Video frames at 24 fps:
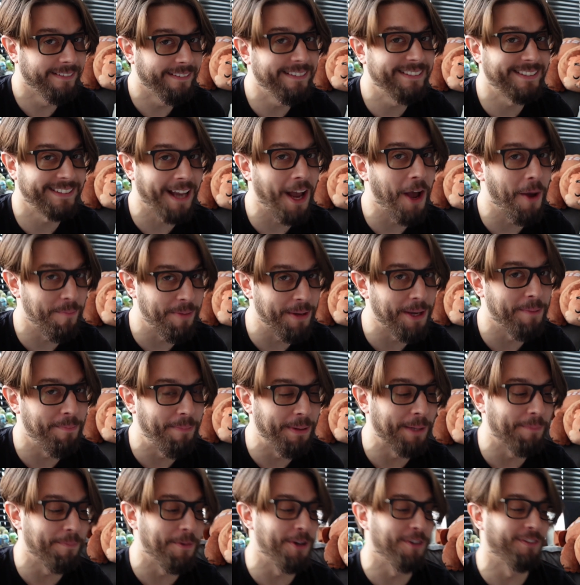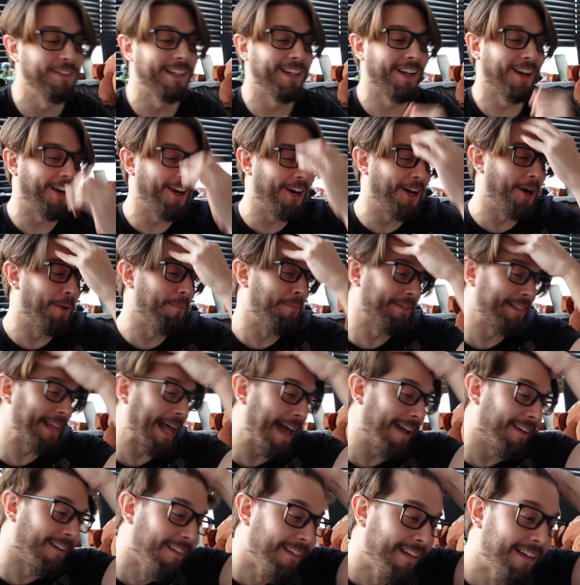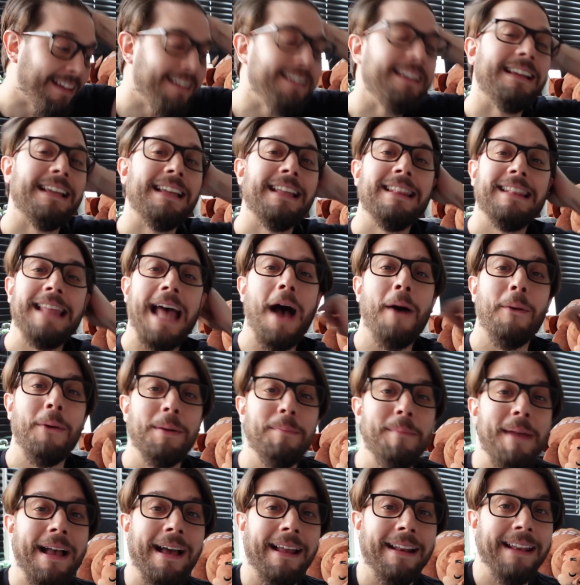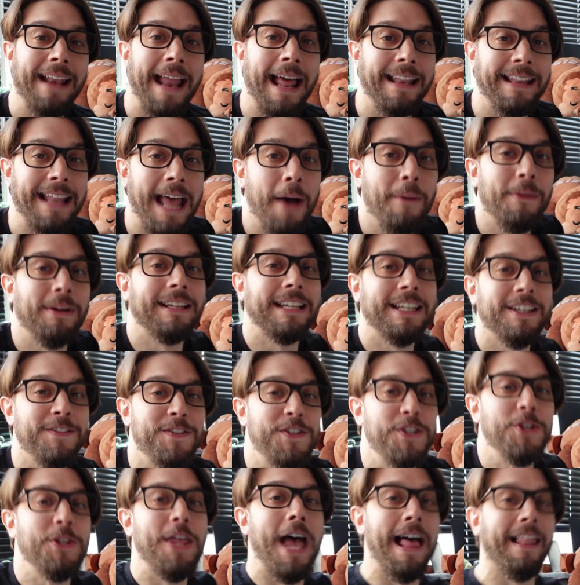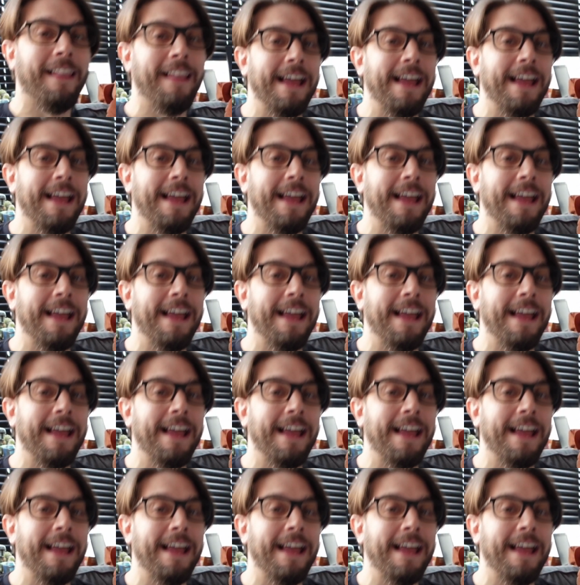Is gonna be a big movie. Oh, but that one, man, that one gives you that,